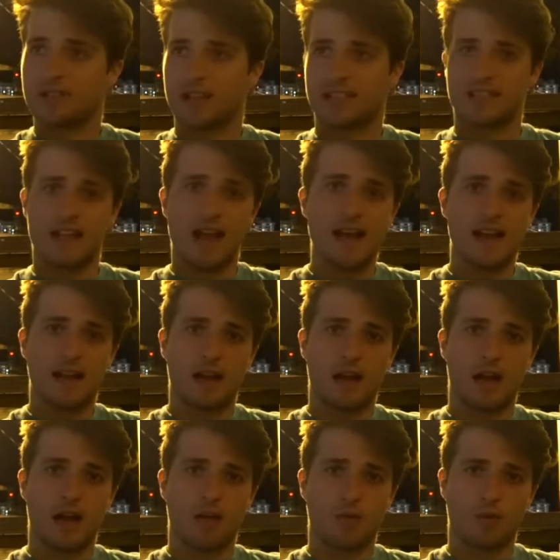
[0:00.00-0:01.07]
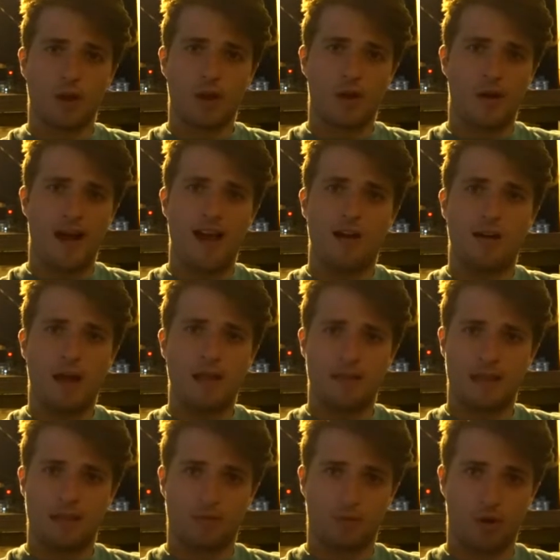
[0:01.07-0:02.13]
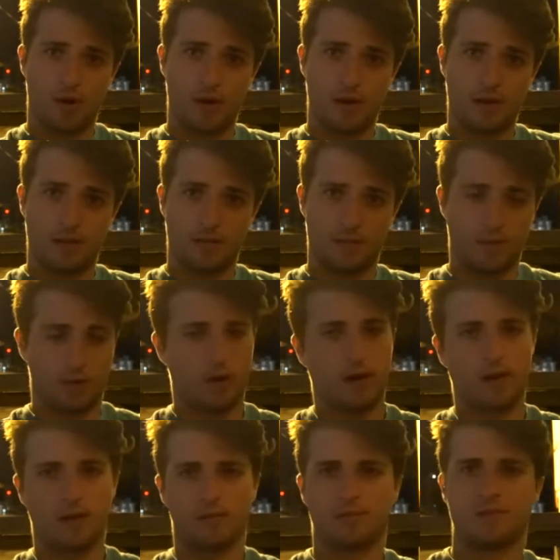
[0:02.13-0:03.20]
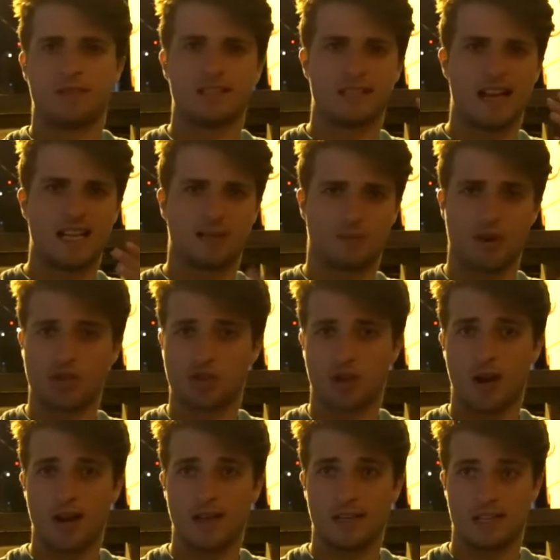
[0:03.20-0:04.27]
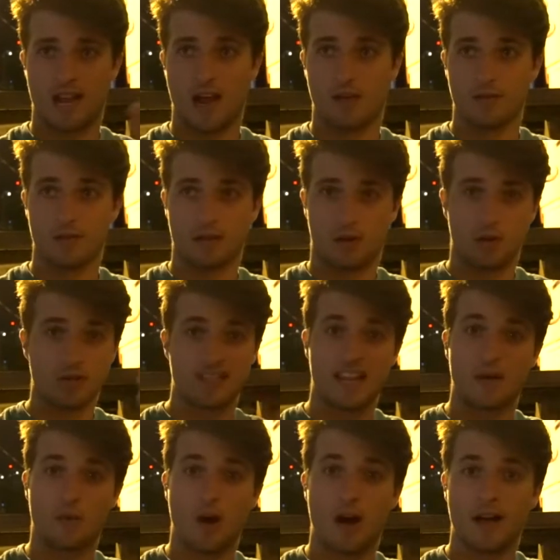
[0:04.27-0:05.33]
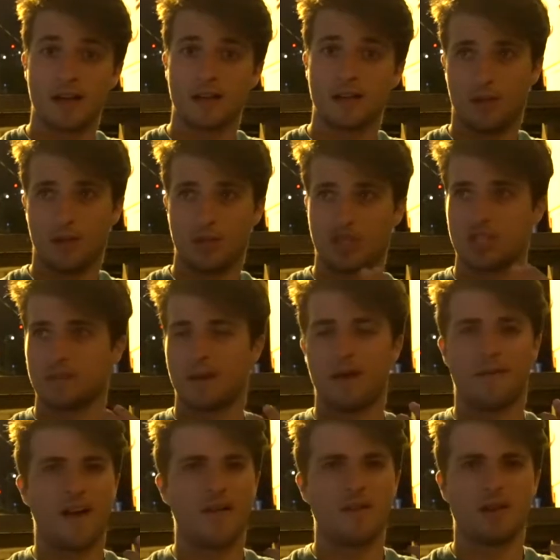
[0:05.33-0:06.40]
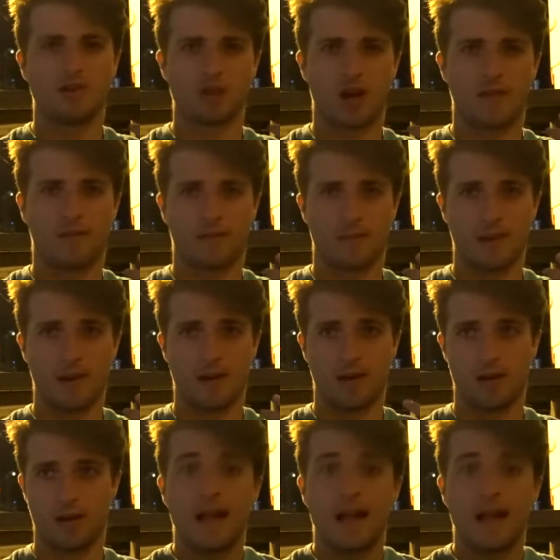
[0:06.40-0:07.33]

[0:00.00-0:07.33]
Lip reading: So yeah, tonight, we're gonna go out. I think we're going to go to this nice restaurant down Old San Juan, which is about a 5 minute drive from here.